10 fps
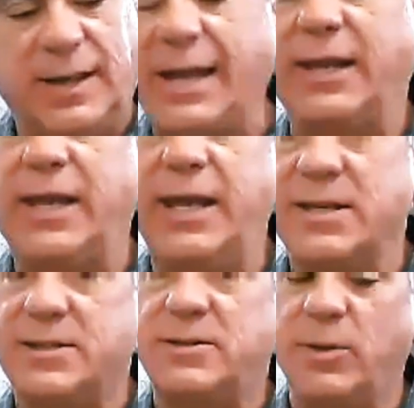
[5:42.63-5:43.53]
And the key
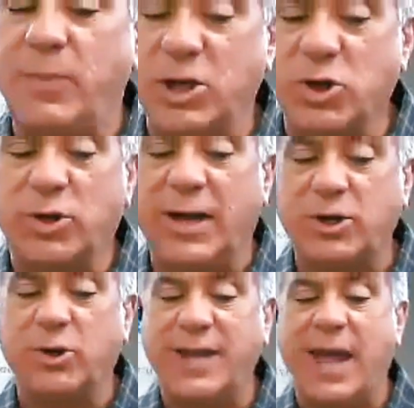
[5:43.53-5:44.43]
is to make sure
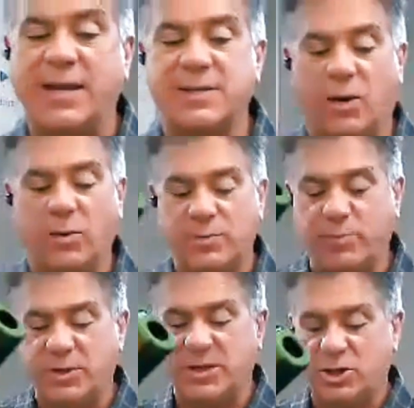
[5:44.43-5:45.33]
that your tank is always
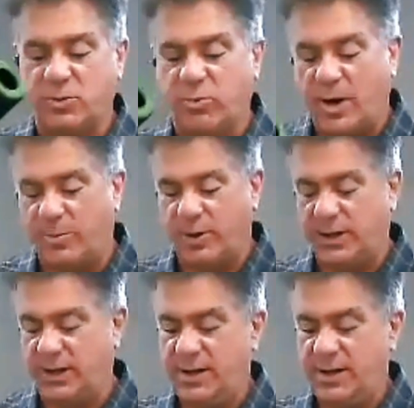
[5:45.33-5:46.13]
positioned properly.